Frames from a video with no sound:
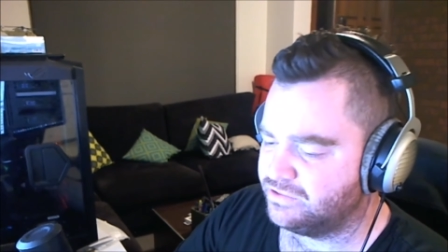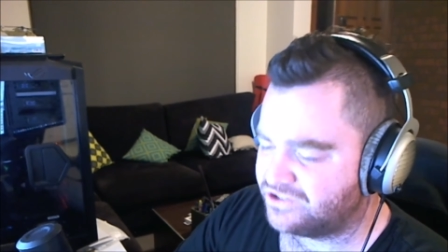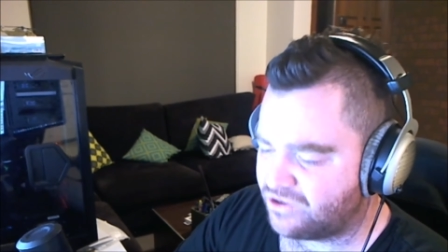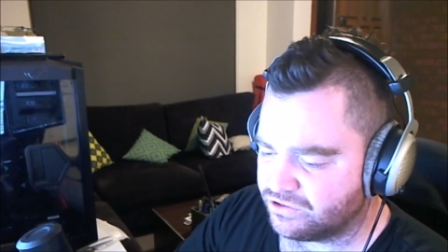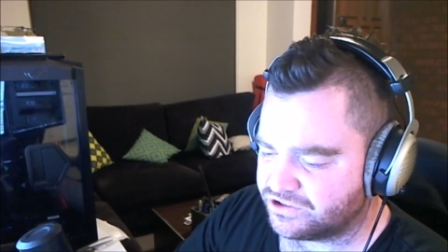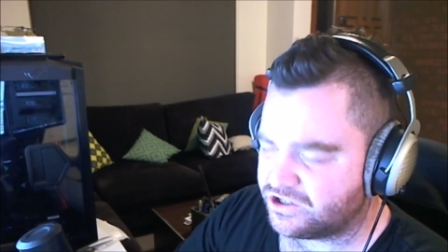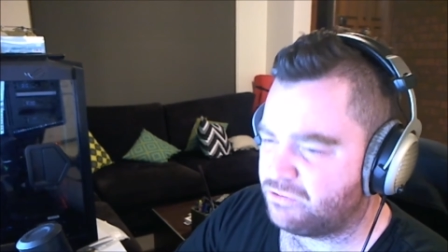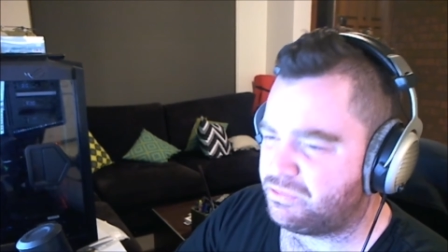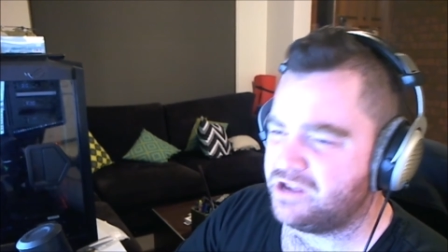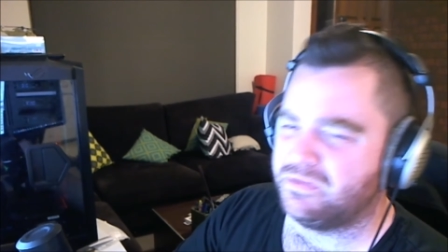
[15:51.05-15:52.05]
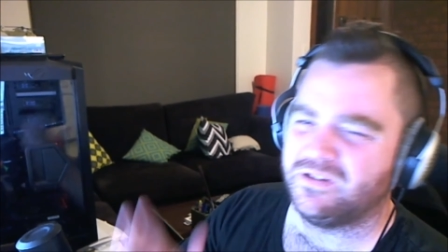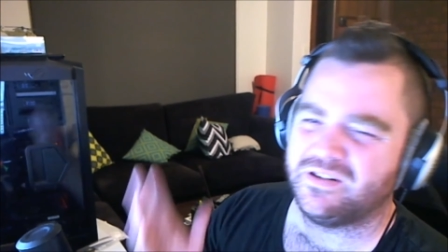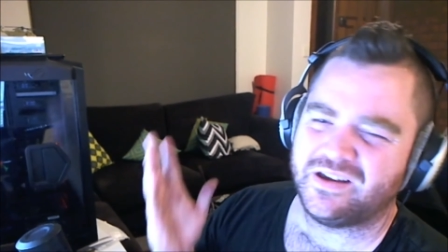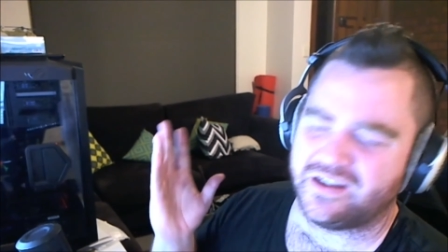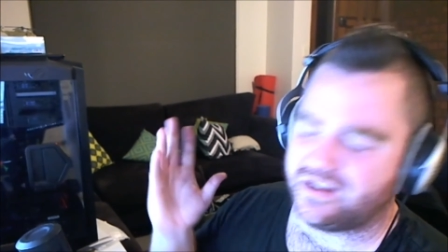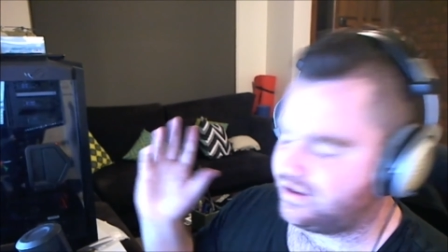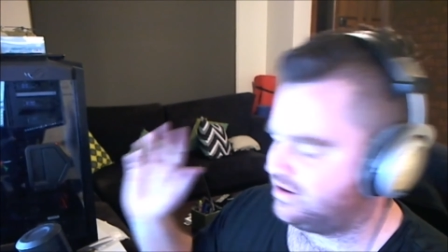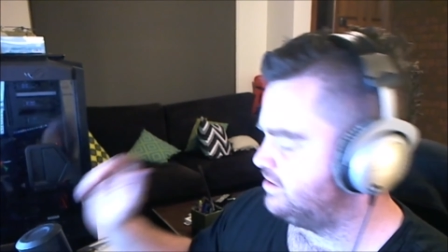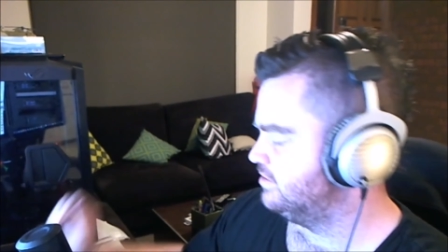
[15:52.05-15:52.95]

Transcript: Console people, I don't know,